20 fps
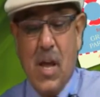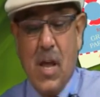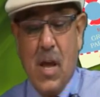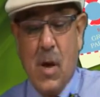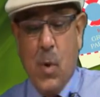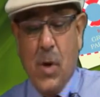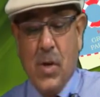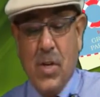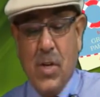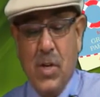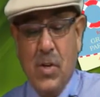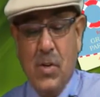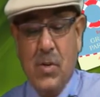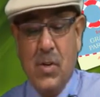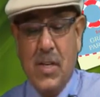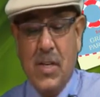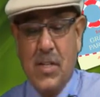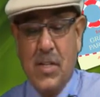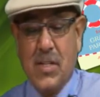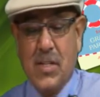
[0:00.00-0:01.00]
What do you
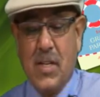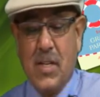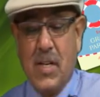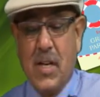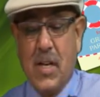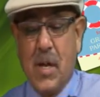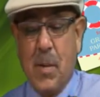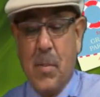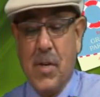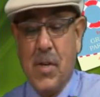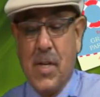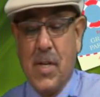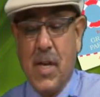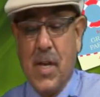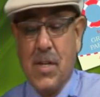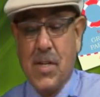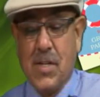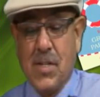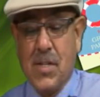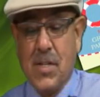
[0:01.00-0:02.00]
list
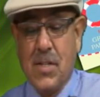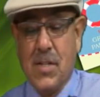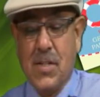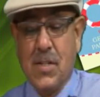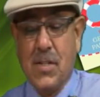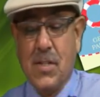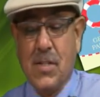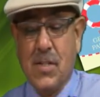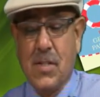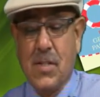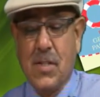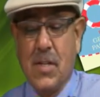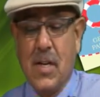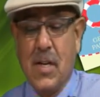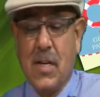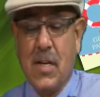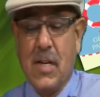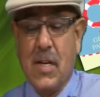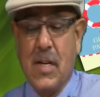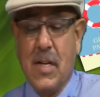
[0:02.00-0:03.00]
communications
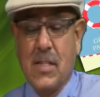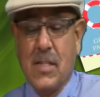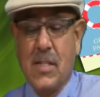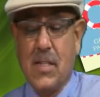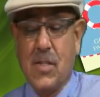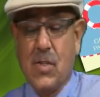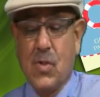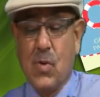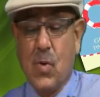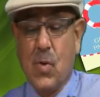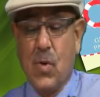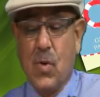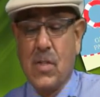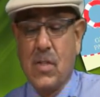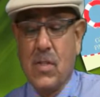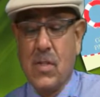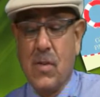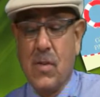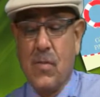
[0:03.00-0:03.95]
as a source